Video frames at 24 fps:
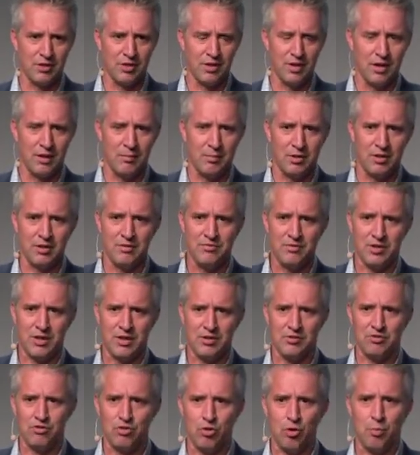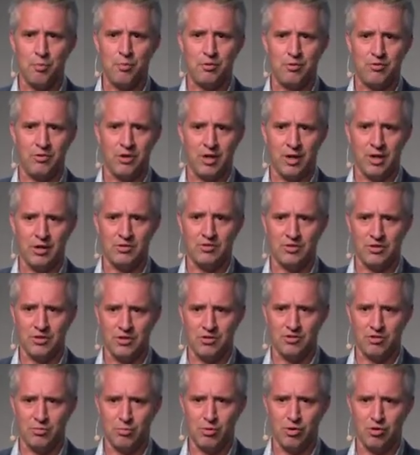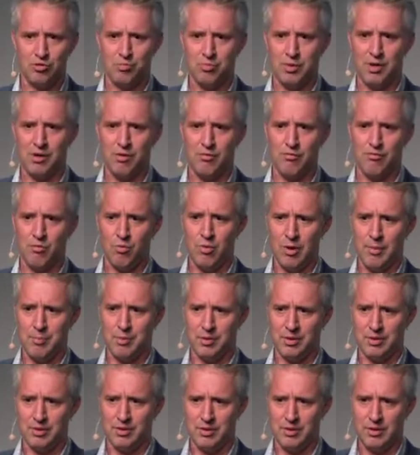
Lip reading: I believe that job creation is the most powerful weapon.